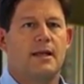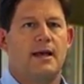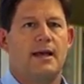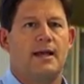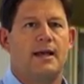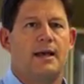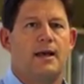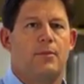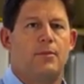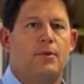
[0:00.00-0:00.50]

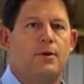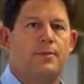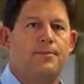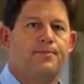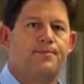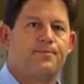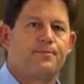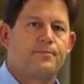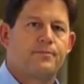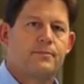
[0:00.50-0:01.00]
light output.
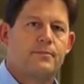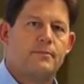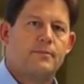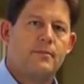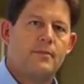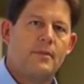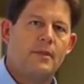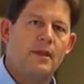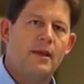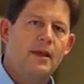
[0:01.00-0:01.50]

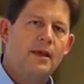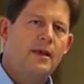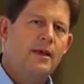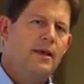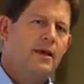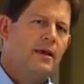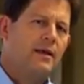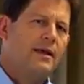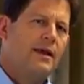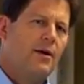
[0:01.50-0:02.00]

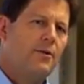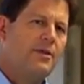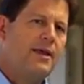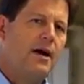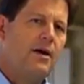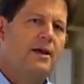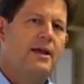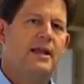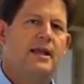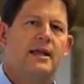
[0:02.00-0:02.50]
Now,
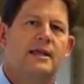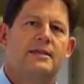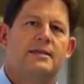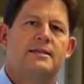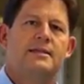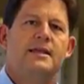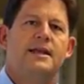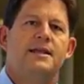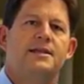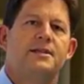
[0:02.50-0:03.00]
without getting
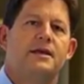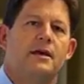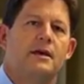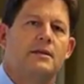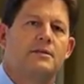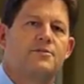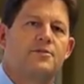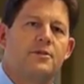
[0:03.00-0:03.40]
into details,